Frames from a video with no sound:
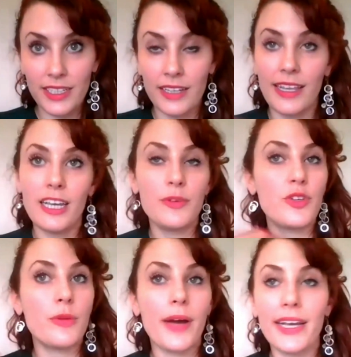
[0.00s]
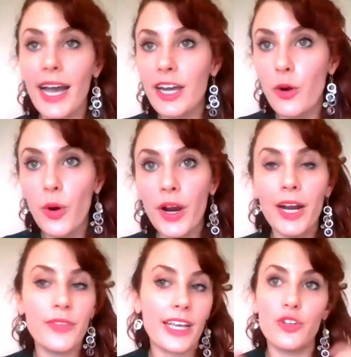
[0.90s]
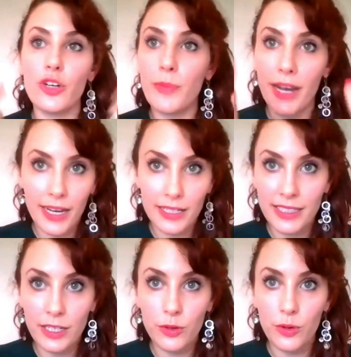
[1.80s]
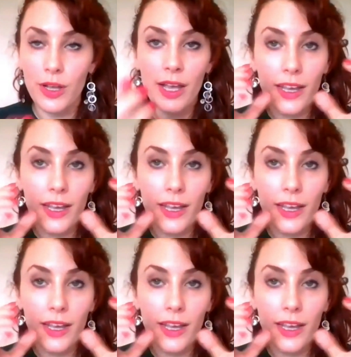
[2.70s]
And they can do it by category, or they can do it by a single,